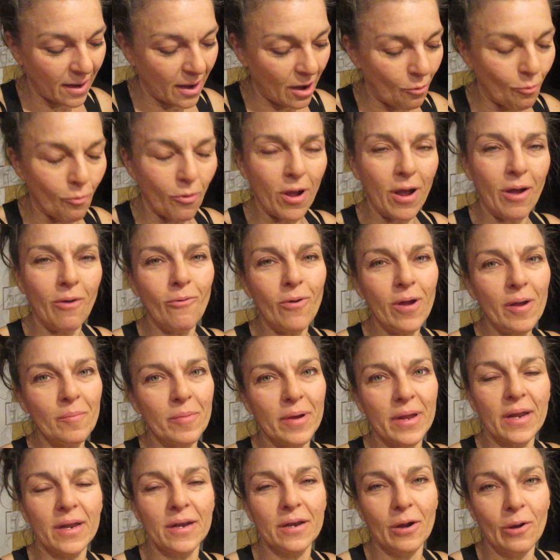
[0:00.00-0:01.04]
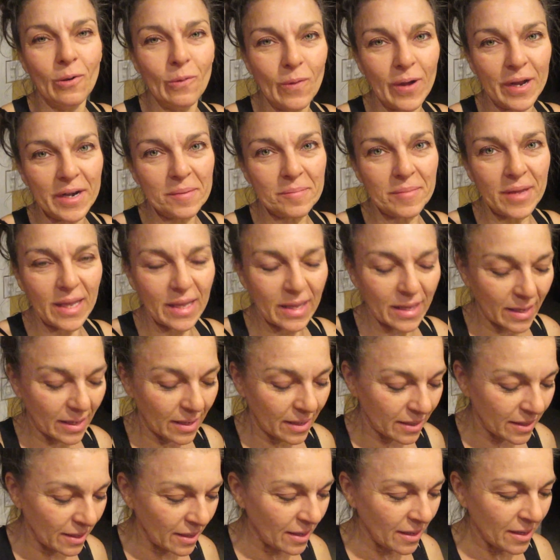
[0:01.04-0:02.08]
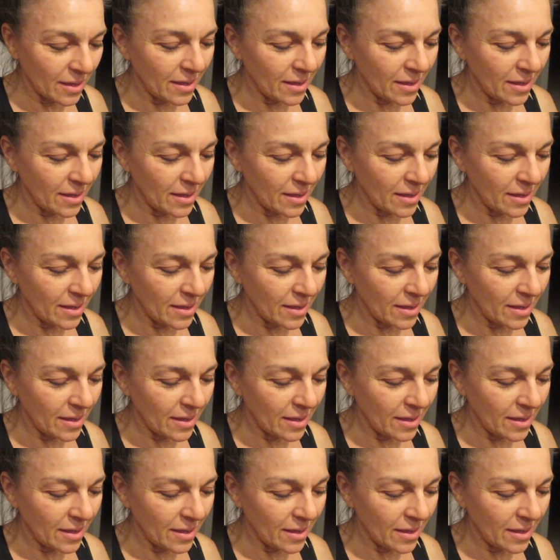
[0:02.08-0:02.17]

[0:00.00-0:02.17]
I want one, but I don't want to make it,